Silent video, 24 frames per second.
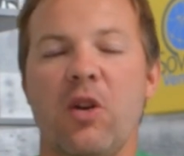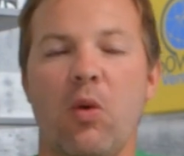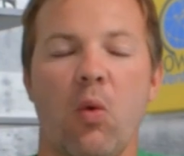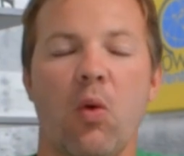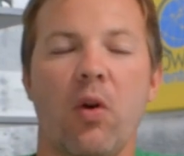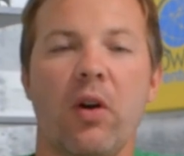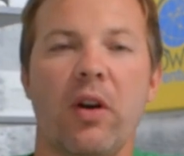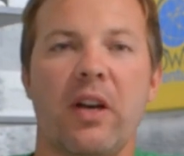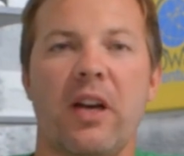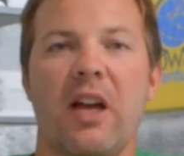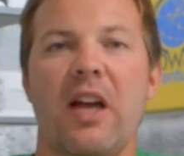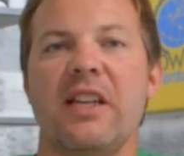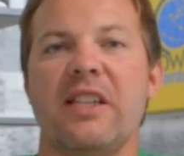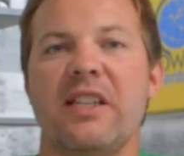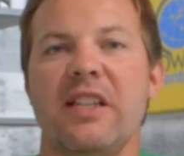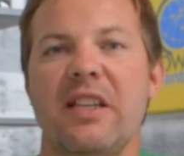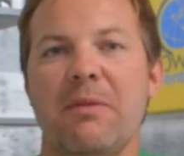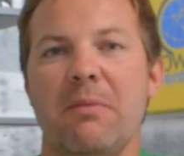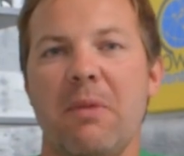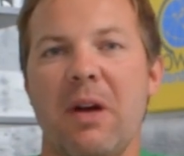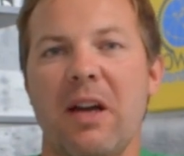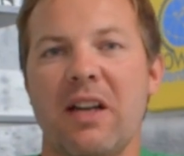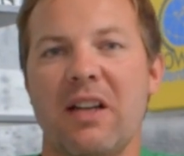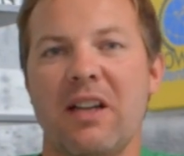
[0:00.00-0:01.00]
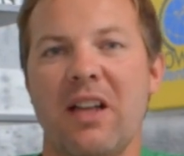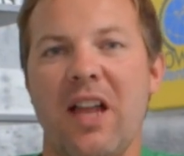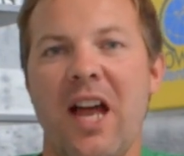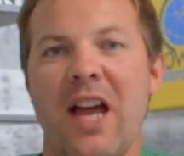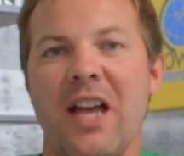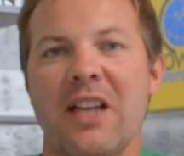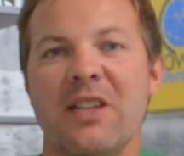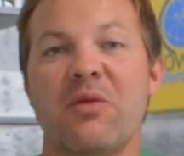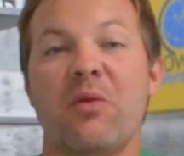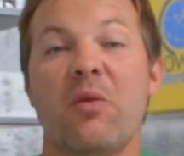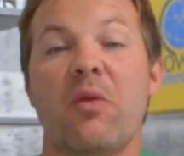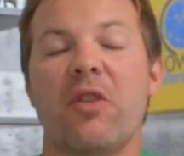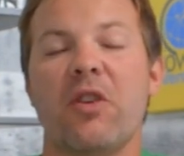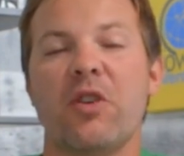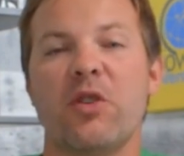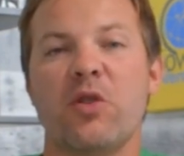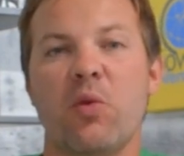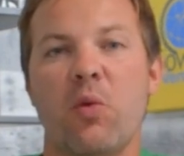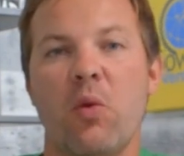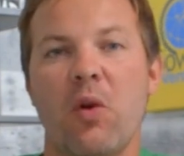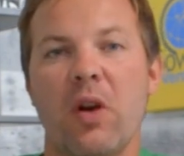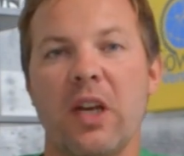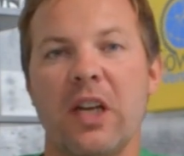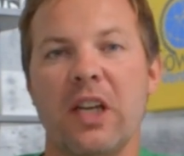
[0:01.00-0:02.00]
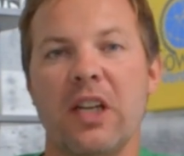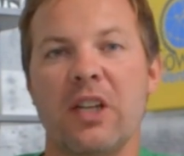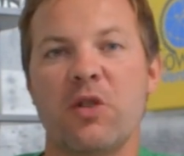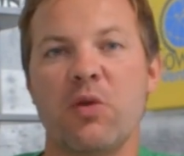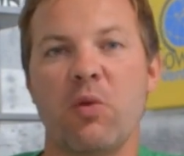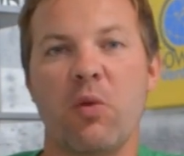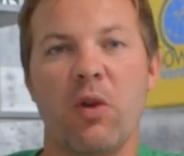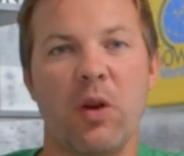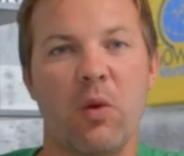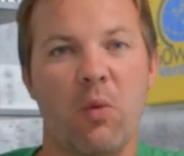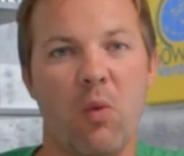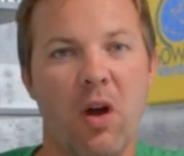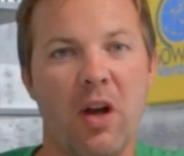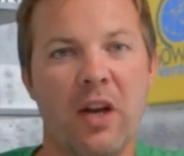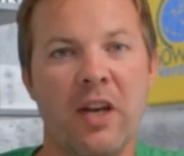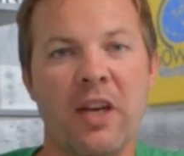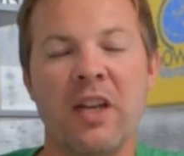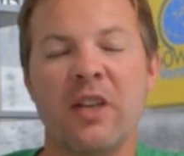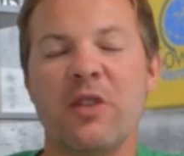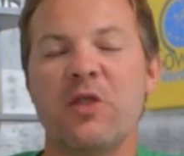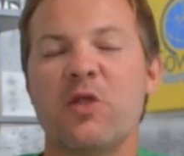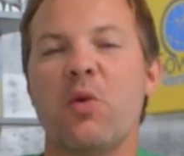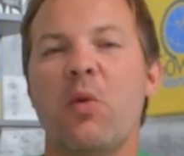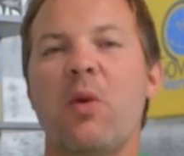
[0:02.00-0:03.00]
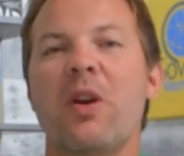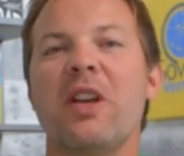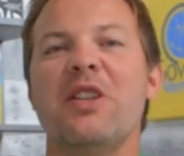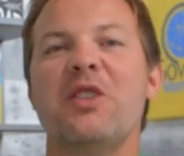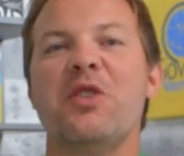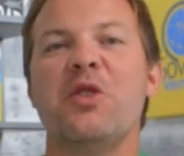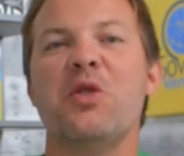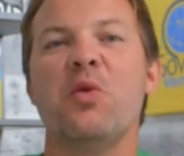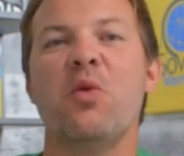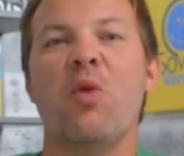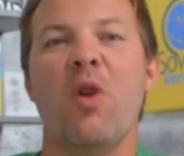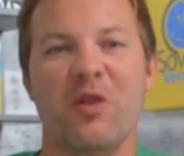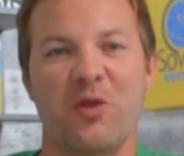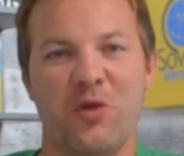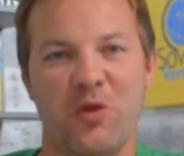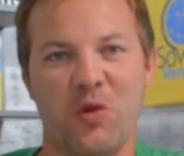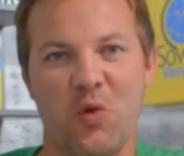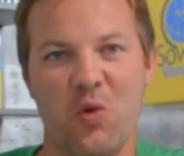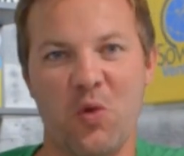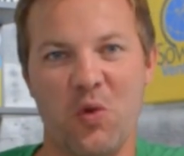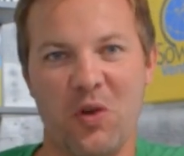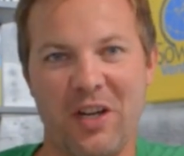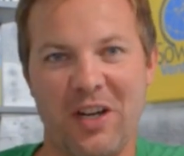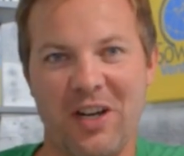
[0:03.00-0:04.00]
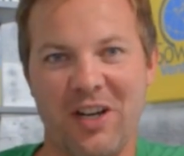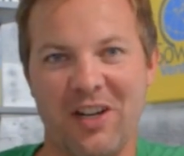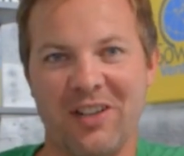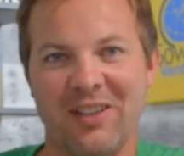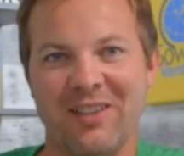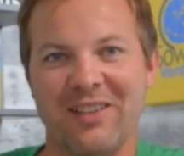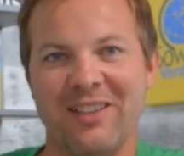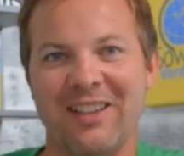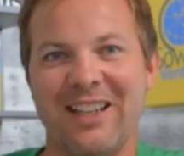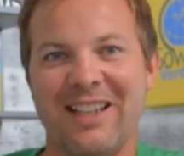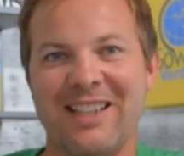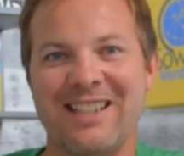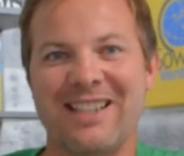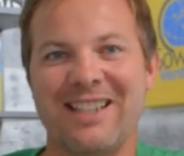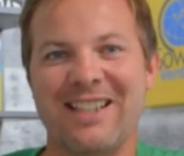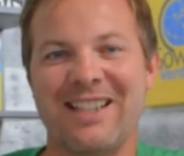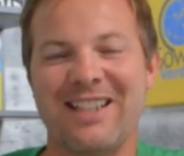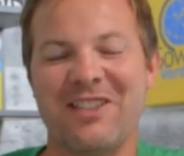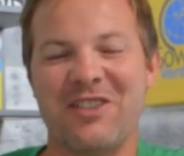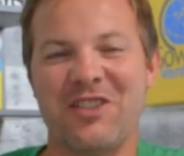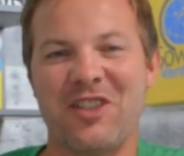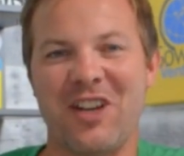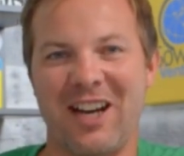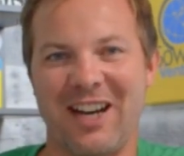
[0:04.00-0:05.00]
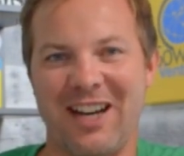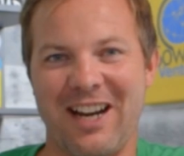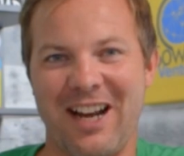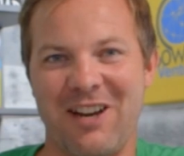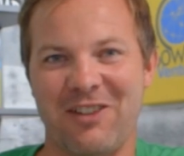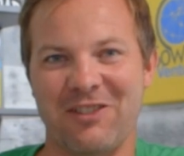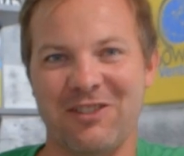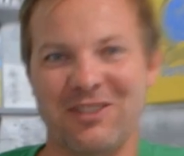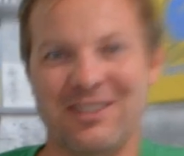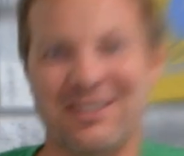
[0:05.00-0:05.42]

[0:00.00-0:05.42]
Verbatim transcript: organizing my class for the 2021-22 school year. Let's check it out.